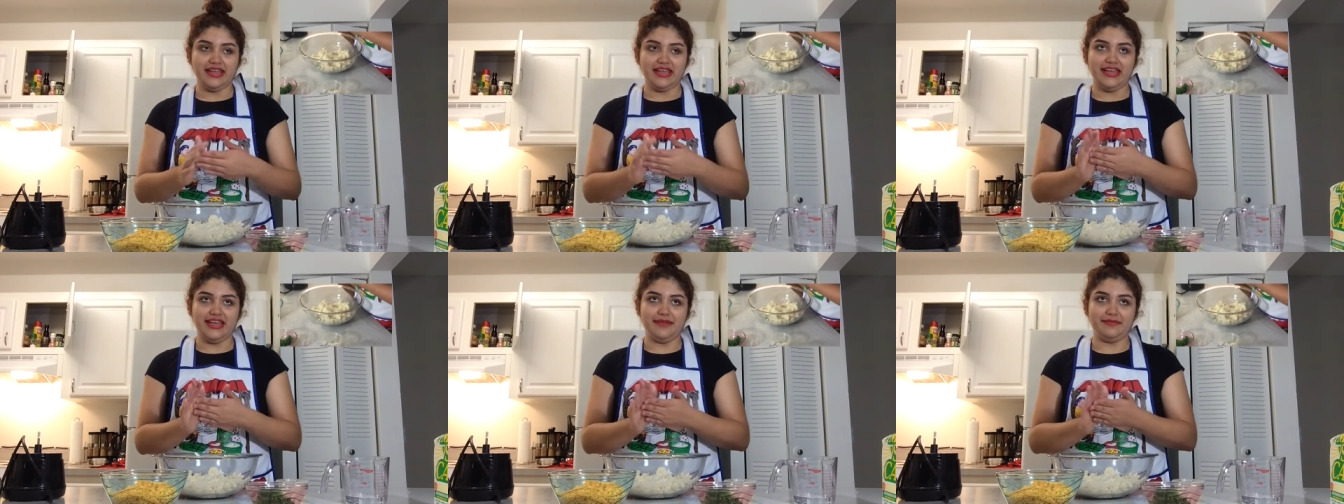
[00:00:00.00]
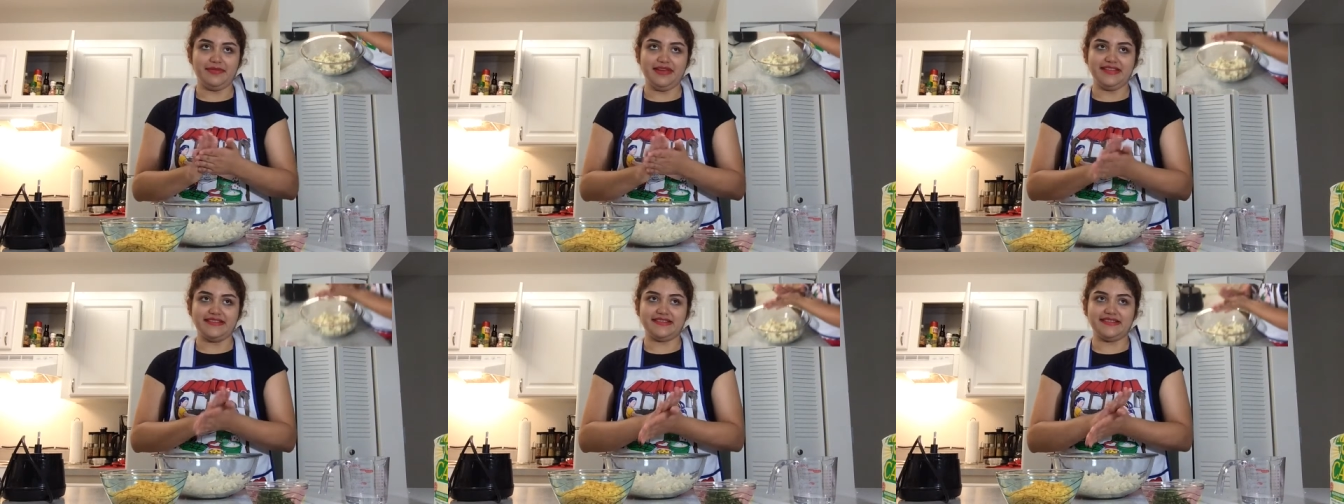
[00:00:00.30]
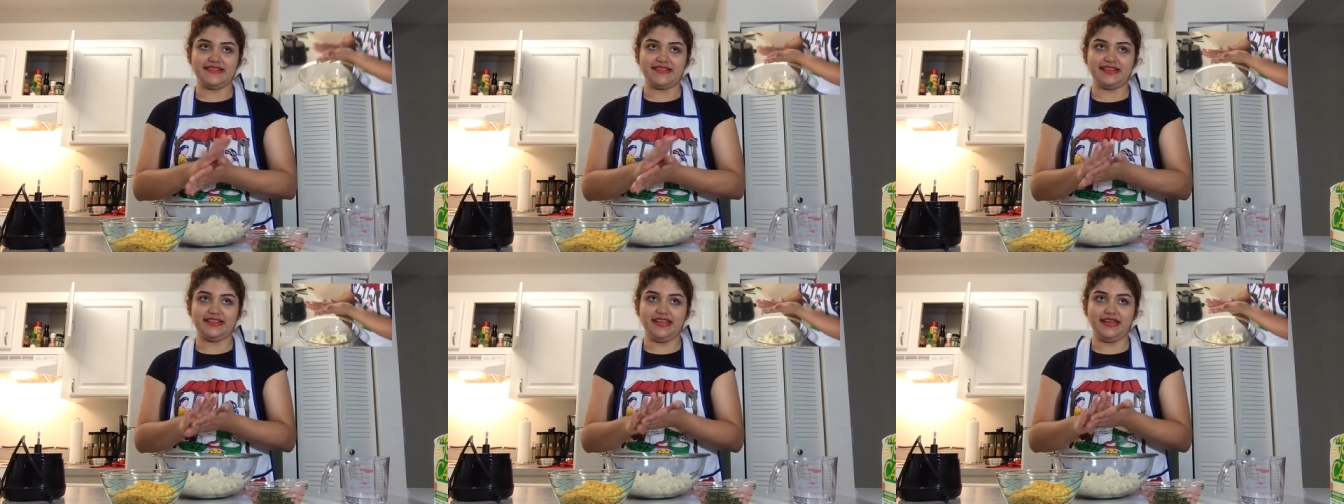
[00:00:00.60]
and
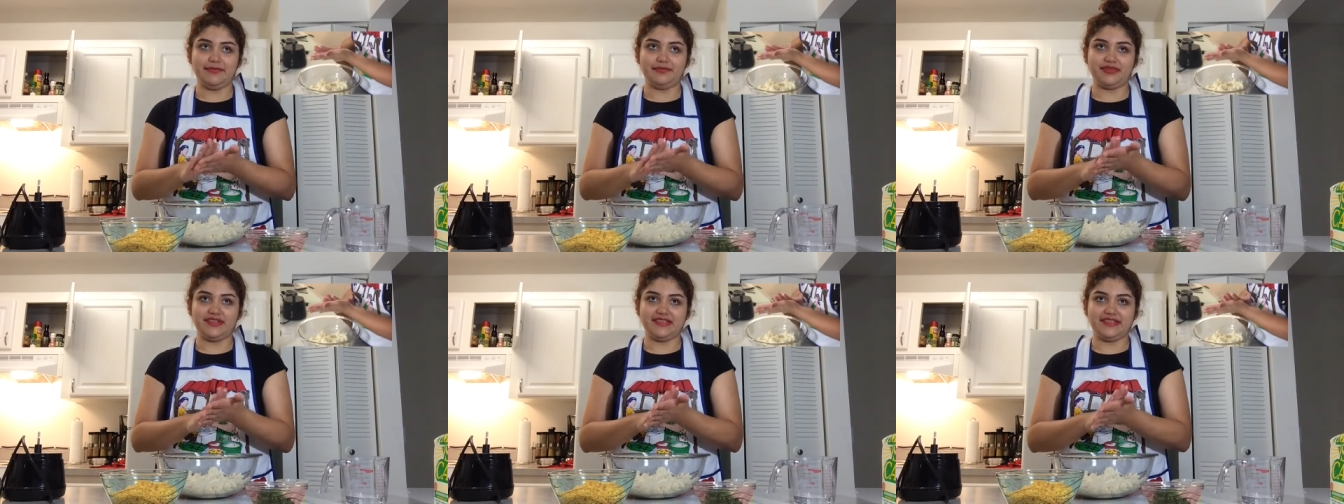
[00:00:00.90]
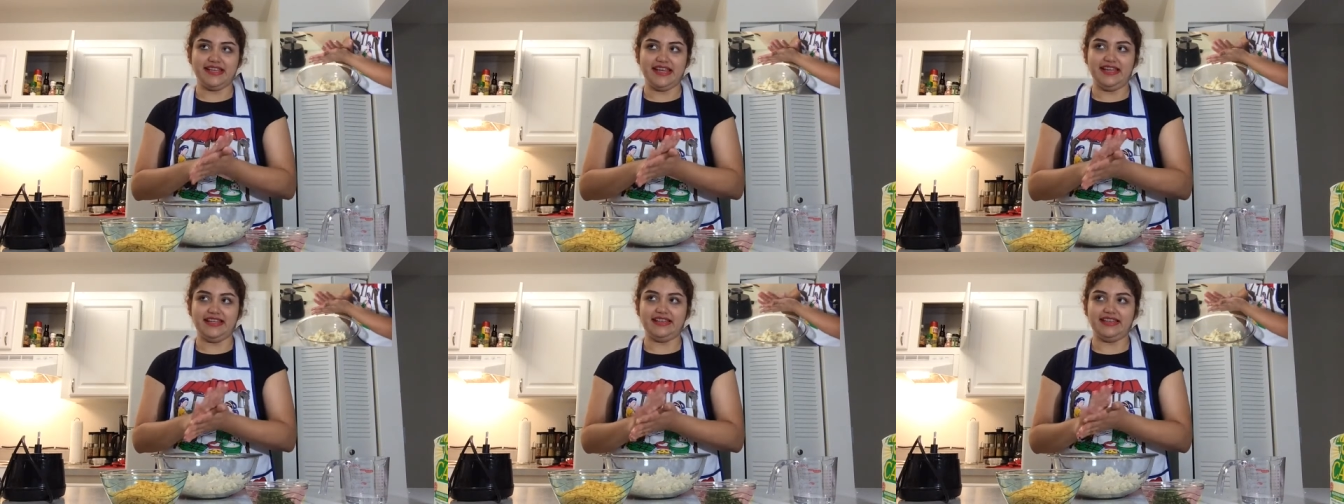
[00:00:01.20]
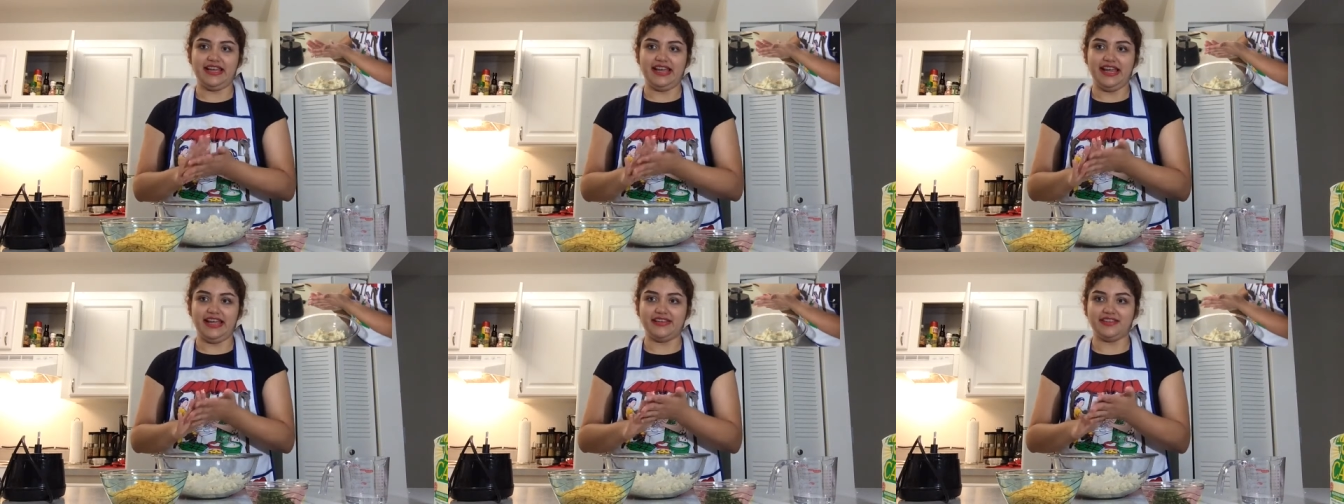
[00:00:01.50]
basically pretend
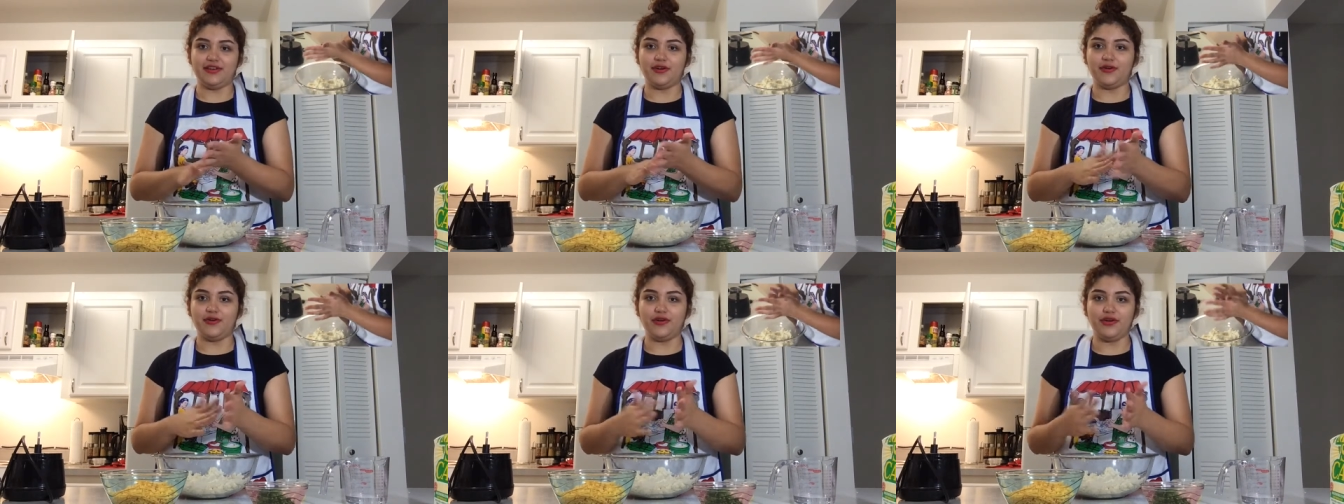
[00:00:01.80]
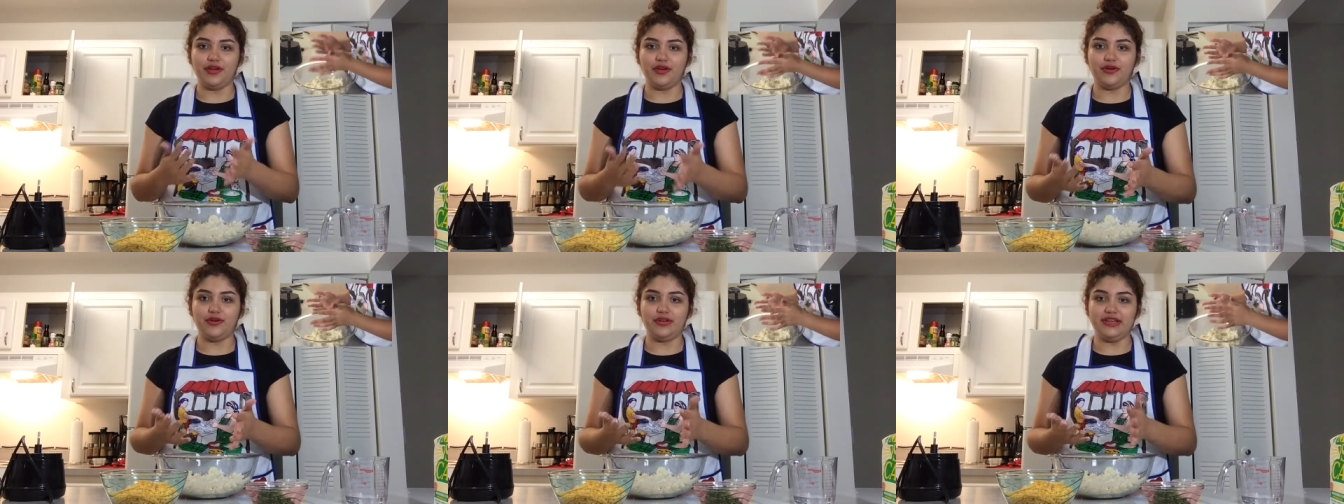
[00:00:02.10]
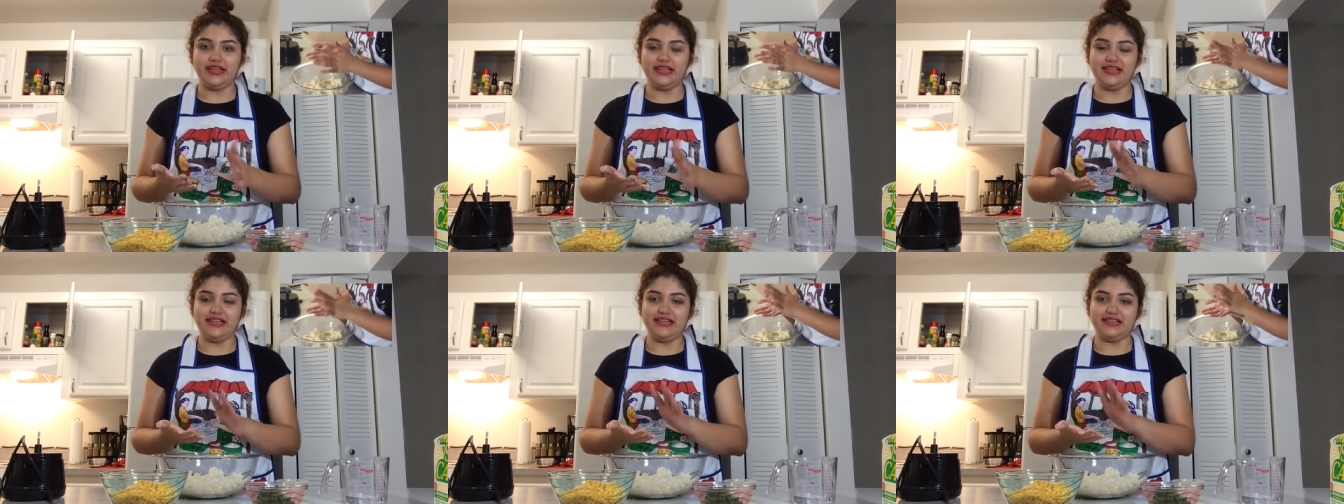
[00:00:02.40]
like the oil
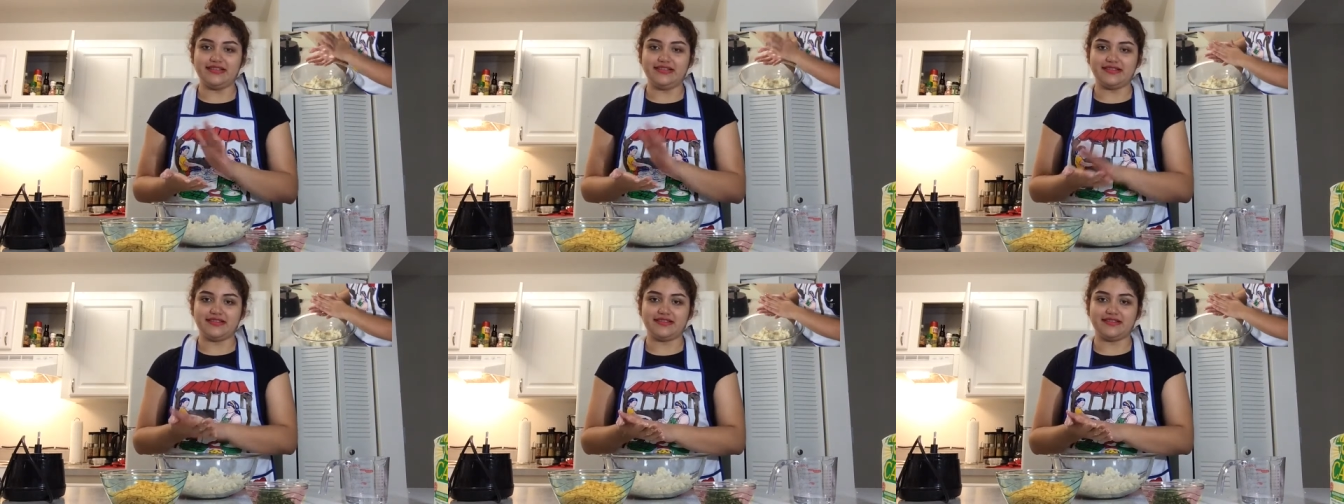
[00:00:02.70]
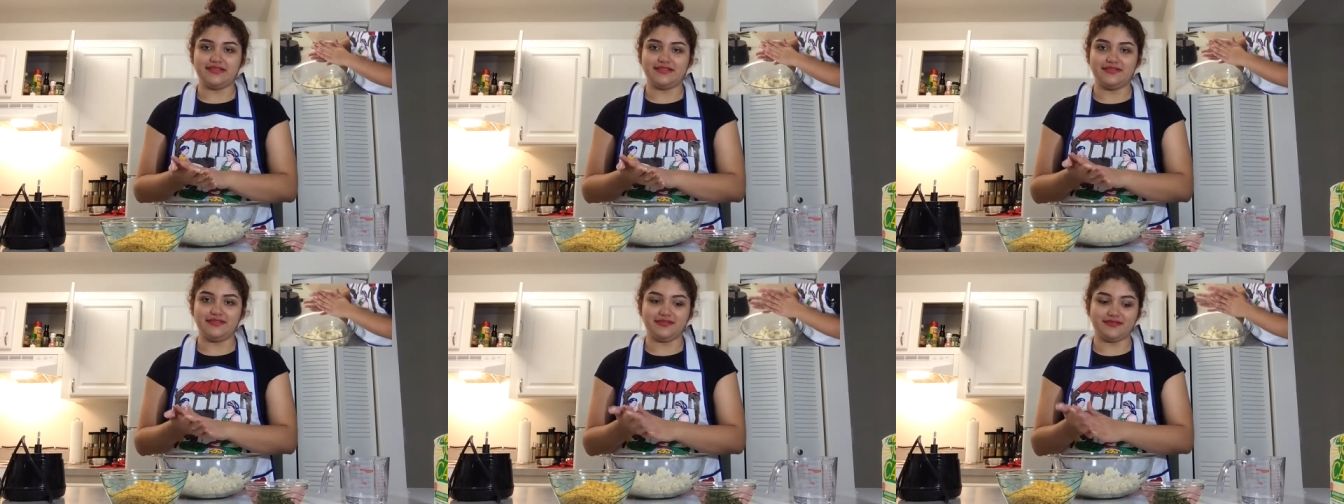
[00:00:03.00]
is